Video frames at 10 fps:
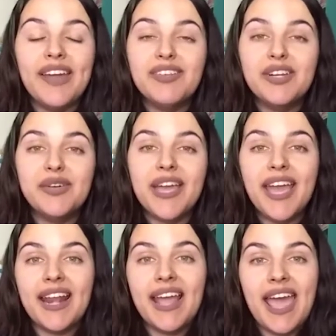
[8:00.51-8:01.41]
you
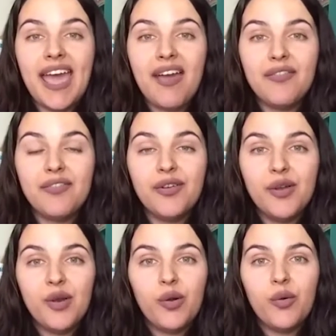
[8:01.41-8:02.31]
can have
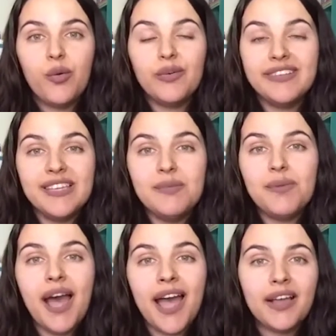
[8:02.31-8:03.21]
deep
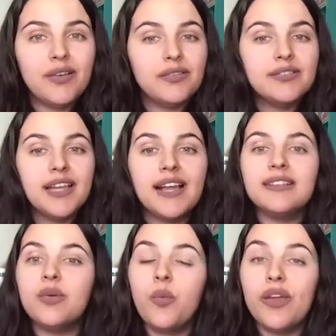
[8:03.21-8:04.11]
eye
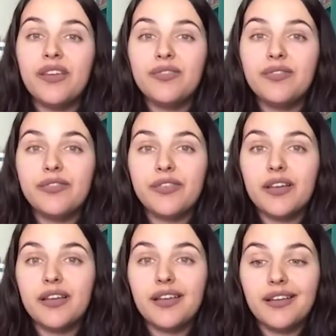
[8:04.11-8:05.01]
contact with
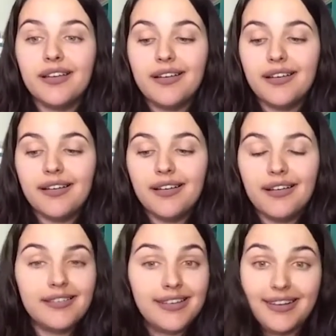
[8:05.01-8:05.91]

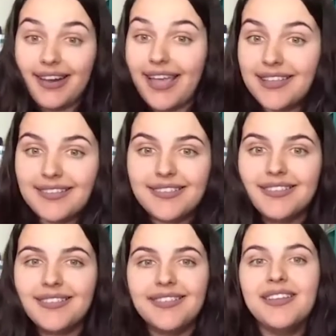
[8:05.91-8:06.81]
the lens,
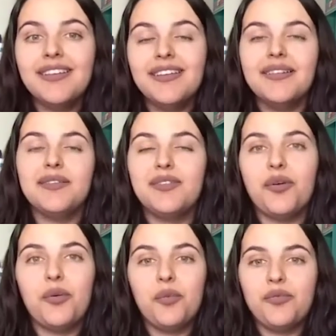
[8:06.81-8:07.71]

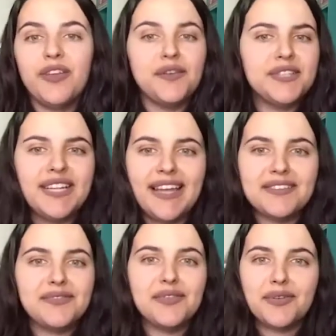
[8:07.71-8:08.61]
so think of the lens
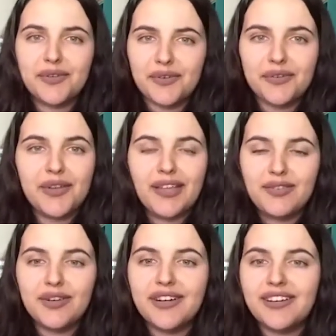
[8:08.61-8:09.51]
as
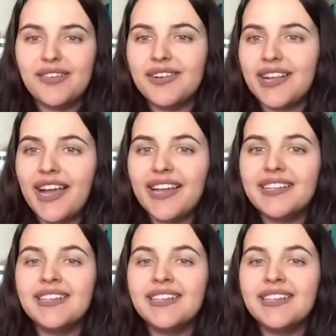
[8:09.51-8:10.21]
your ideal client,